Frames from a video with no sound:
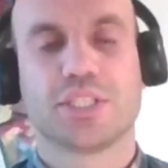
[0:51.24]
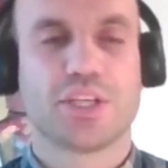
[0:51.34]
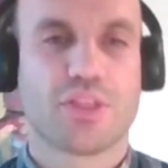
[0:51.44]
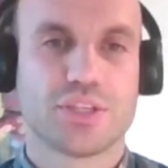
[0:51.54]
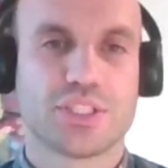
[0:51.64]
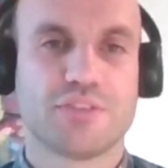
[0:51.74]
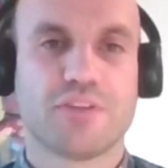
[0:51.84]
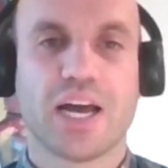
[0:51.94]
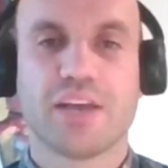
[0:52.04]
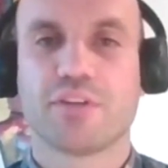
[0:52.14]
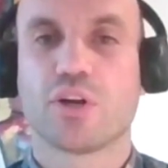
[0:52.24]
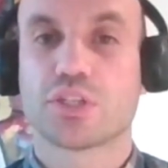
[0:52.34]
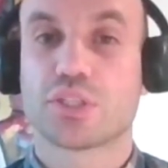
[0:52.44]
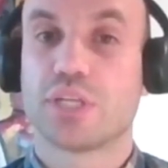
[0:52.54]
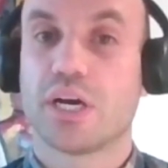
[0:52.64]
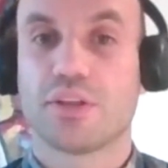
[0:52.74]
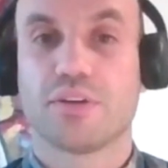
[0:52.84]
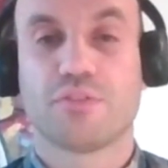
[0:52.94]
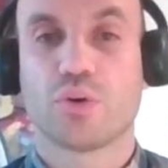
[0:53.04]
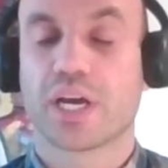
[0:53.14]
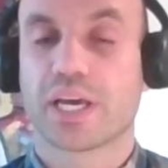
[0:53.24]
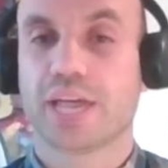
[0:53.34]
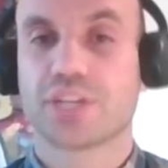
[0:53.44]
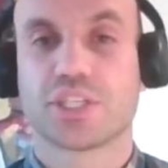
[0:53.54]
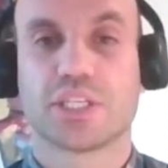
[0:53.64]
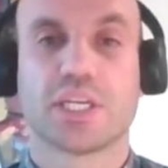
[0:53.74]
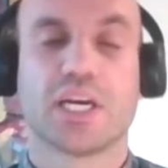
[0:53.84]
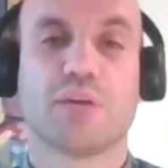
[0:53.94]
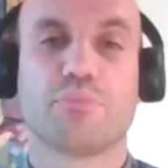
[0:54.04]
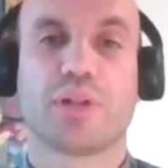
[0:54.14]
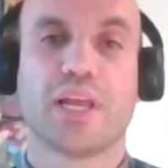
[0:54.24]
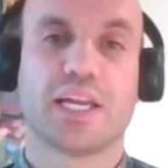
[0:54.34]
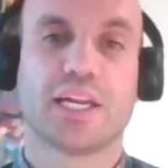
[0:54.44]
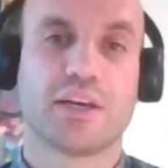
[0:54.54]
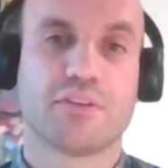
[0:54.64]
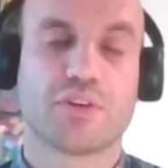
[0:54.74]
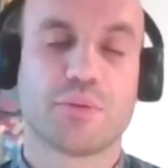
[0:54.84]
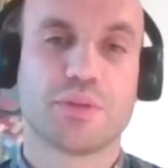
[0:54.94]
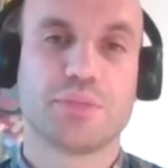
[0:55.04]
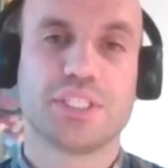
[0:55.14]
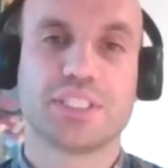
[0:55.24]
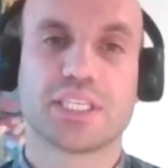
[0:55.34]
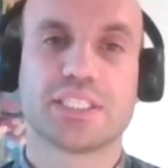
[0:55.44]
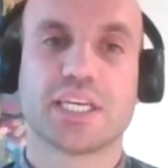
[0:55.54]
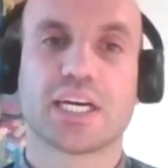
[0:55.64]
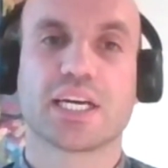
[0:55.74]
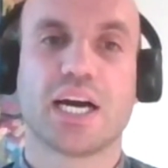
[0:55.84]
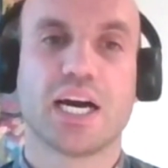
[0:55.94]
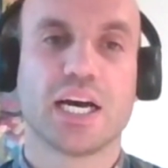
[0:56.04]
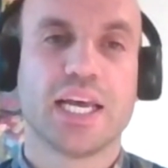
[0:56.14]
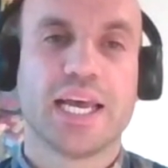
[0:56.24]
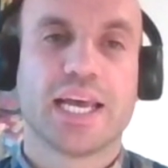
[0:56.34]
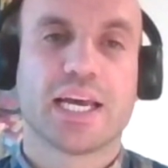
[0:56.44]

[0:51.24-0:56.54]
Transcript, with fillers: 2035, and also now the FOCAC action plan from the meeting in Dakar